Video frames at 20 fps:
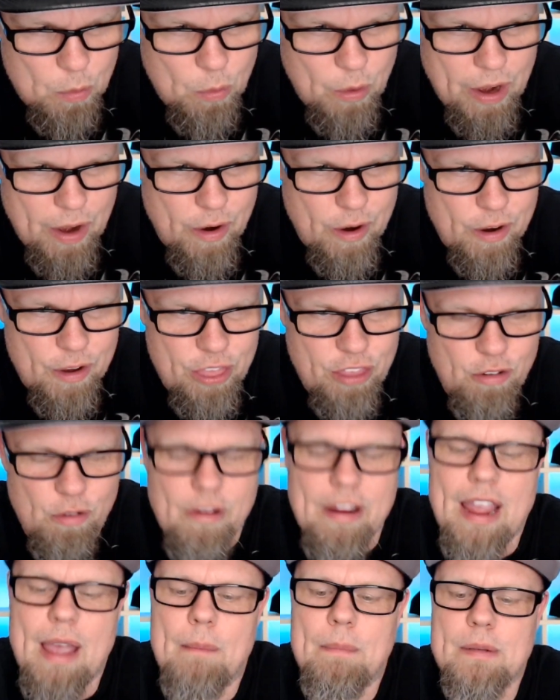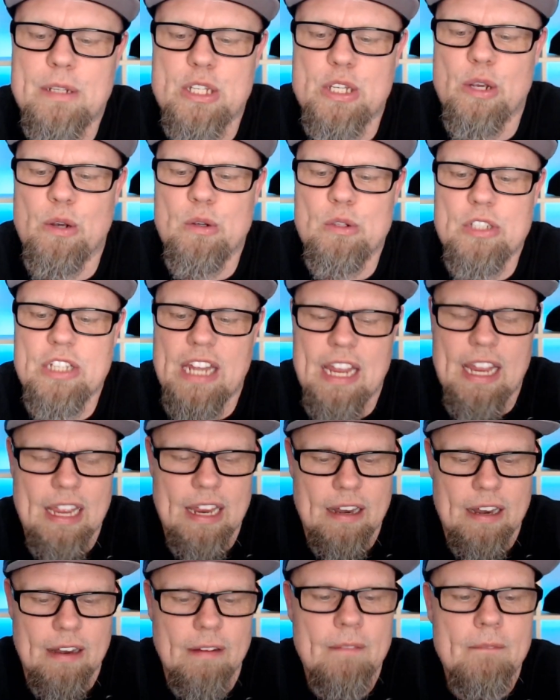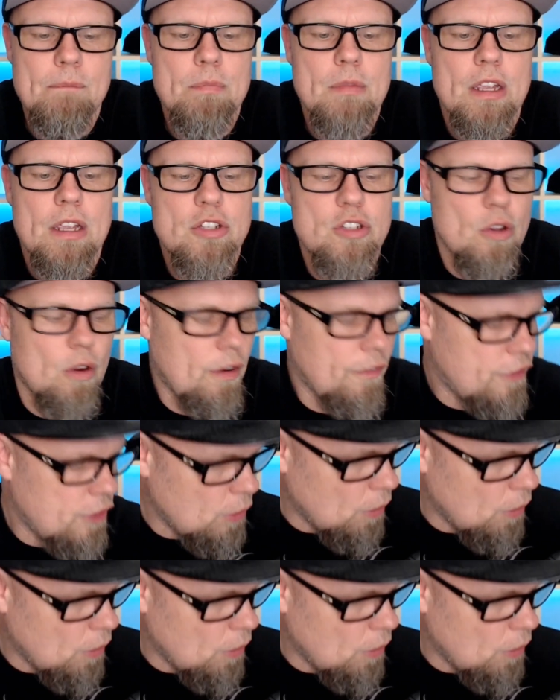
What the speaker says: we are 3 episodes in. So if you